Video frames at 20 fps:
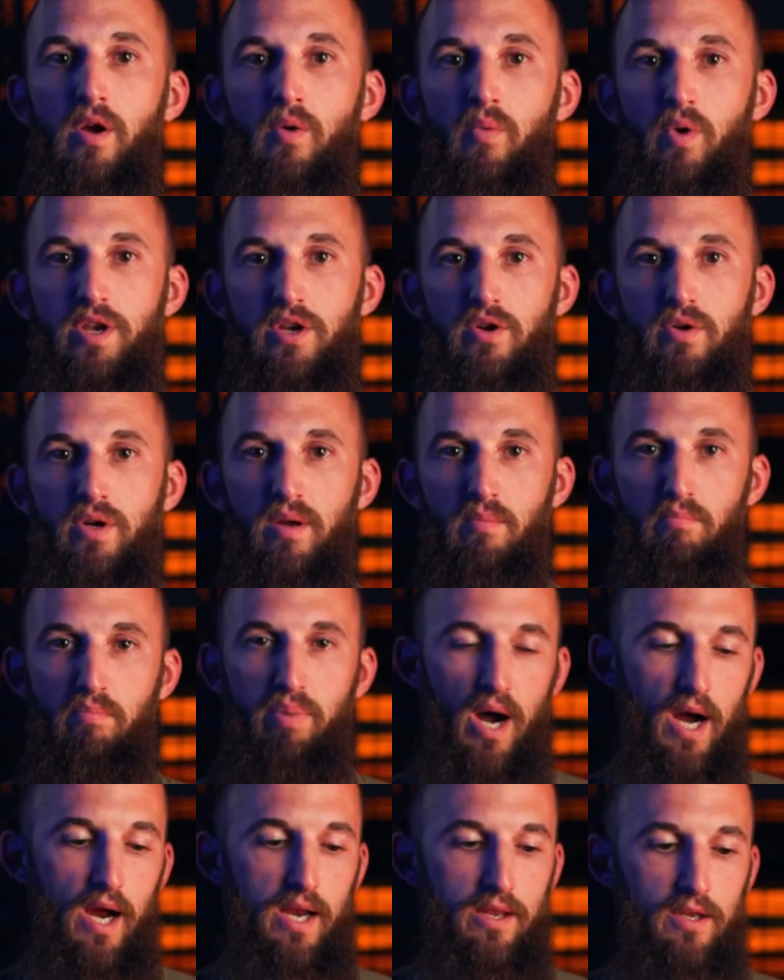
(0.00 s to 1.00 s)
when you
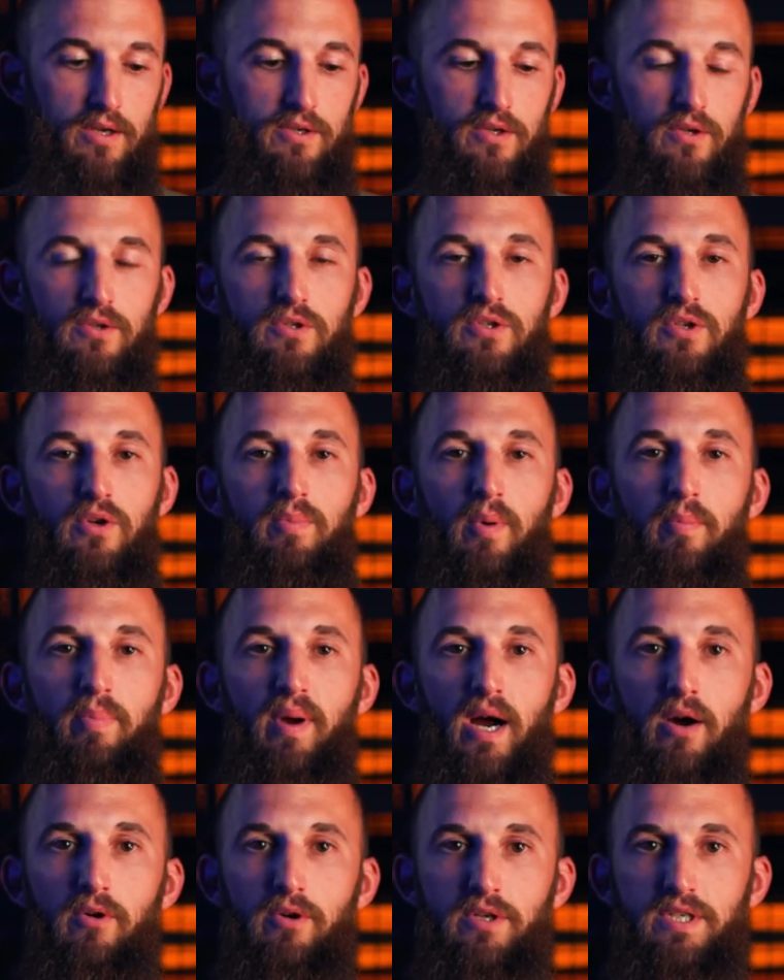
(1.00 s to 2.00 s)
combine the two
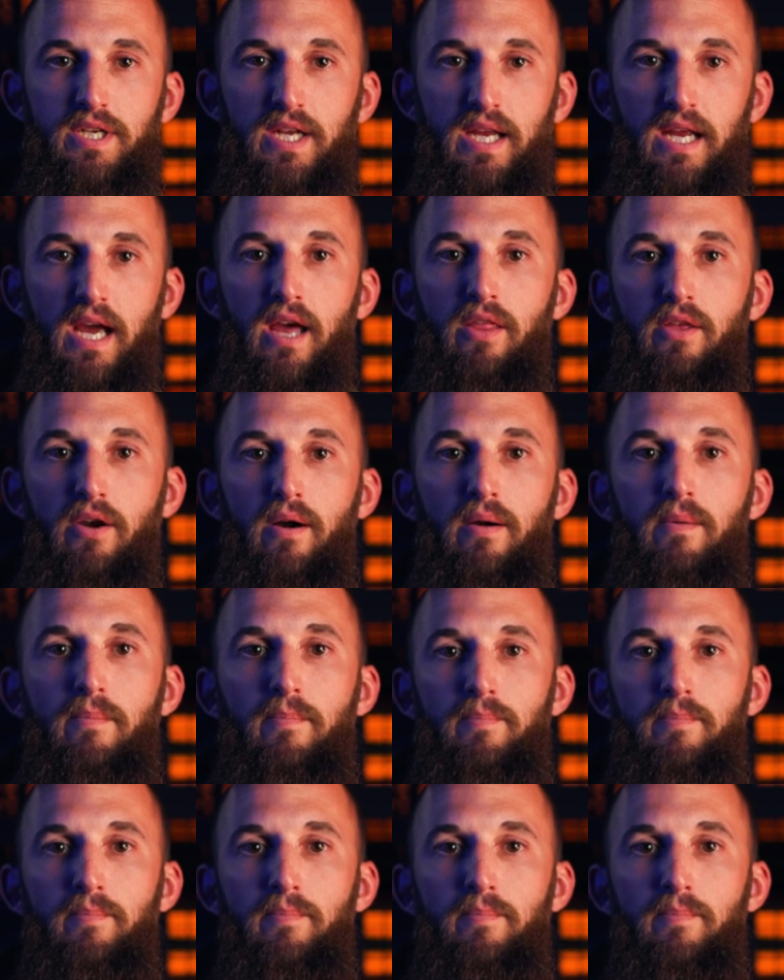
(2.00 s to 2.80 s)
superpowers together.